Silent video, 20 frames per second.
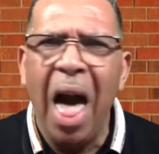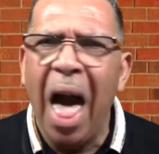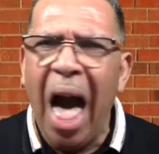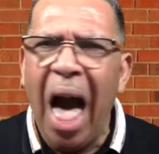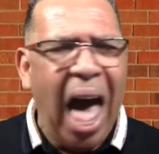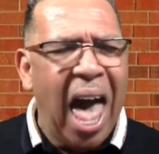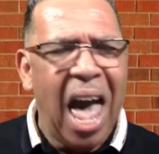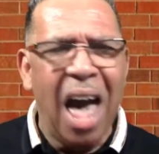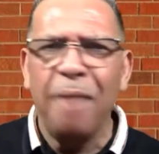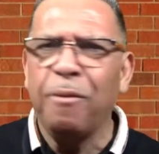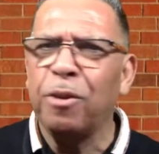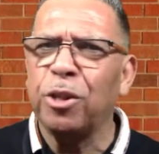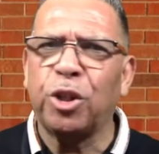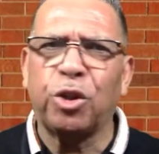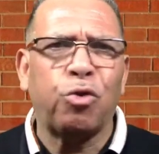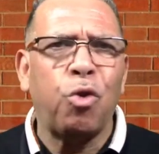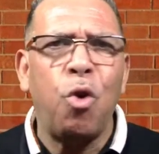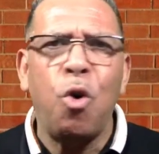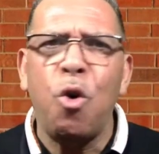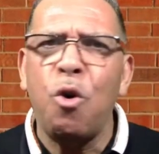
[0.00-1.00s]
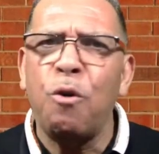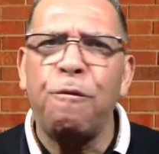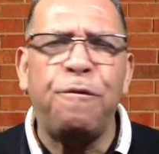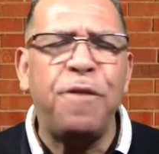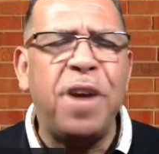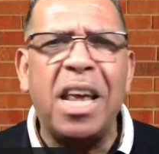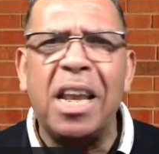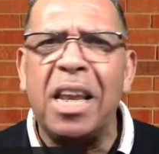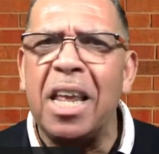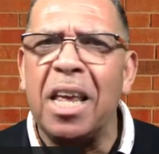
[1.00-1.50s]
I have a strong
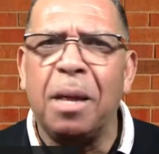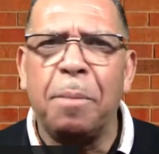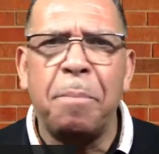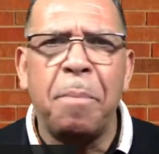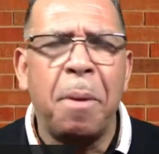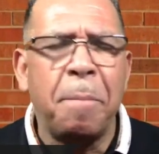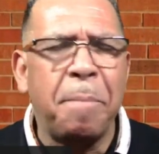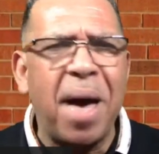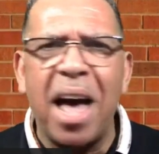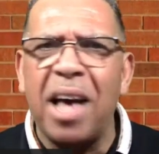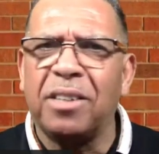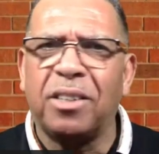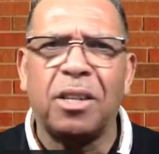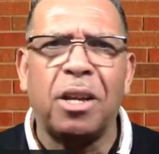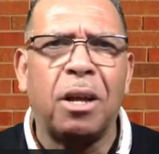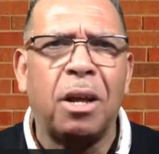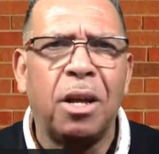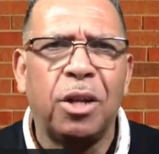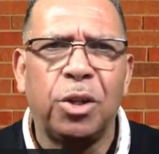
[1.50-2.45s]
feeling, Pastor